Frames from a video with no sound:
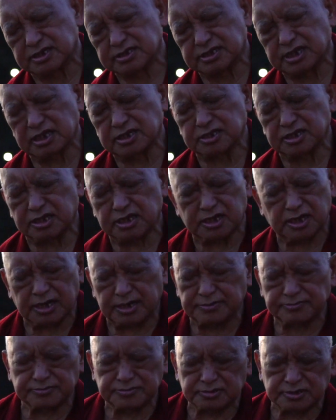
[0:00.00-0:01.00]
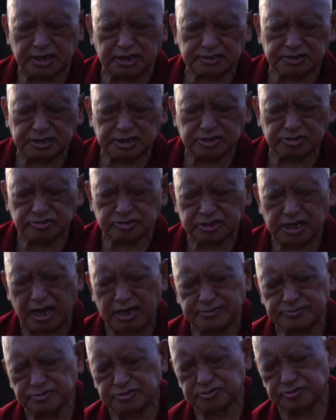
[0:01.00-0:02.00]
And then uh, um, that's the
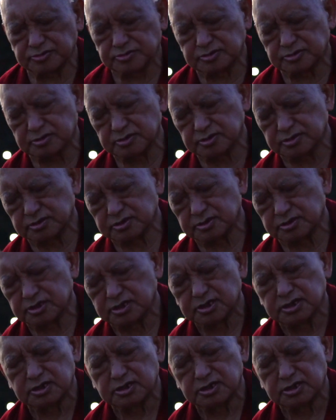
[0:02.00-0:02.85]
time to.